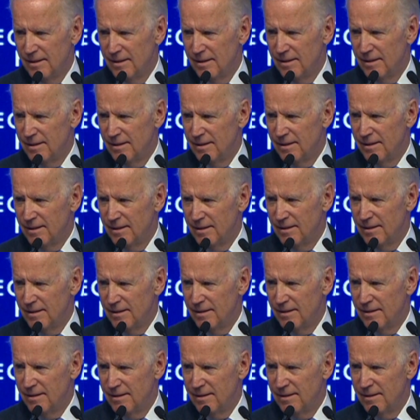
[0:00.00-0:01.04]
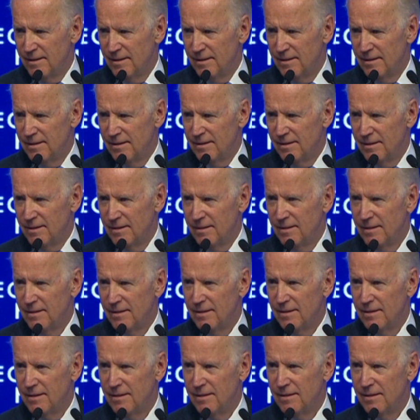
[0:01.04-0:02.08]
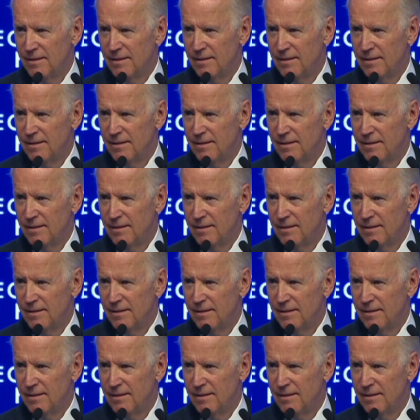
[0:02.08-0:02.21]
(silence)